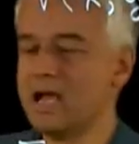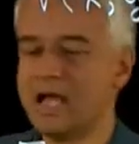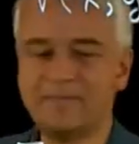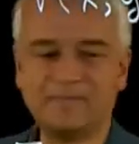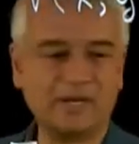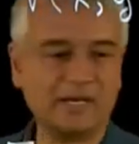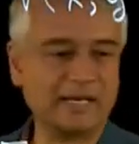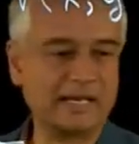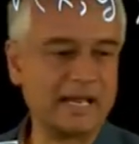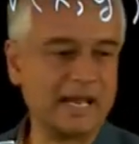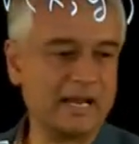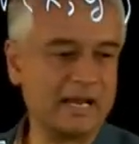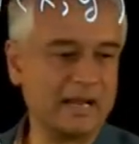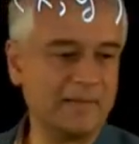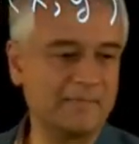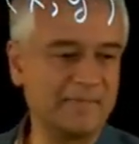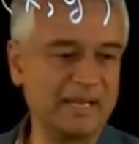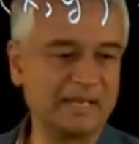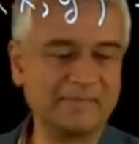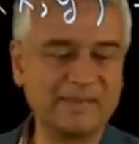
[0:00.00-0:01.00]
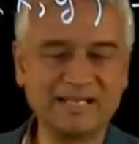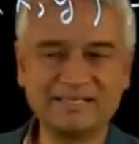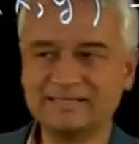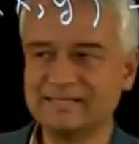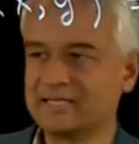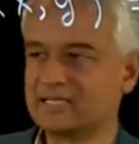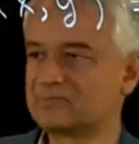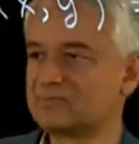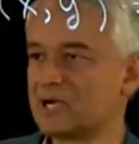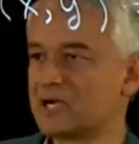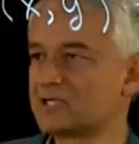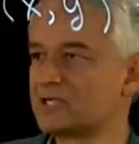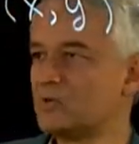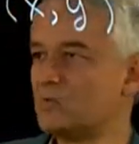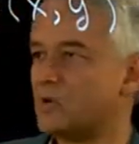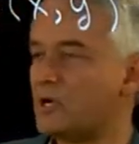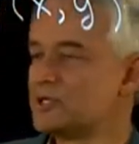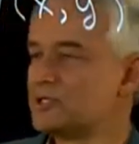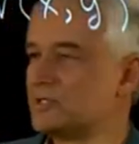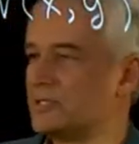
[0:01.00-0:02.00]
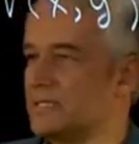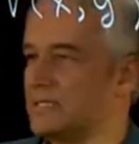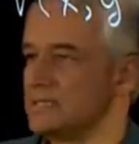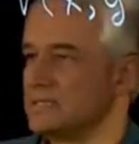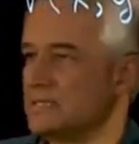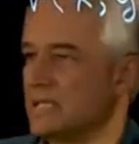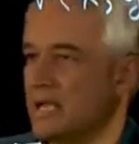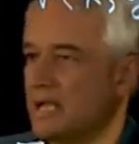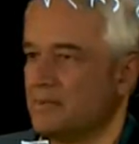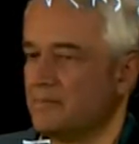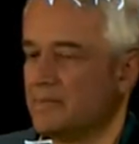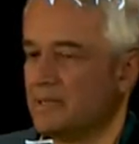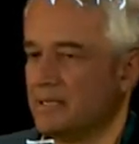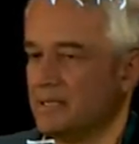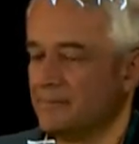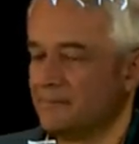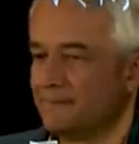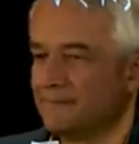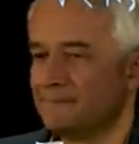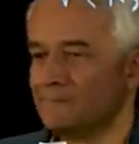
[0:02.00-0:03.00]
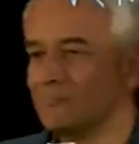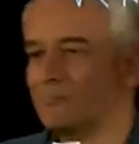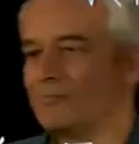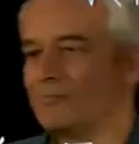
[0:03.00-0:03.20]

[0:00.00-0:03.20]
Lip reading: I'm going to get a big messy expression. What should its sign be?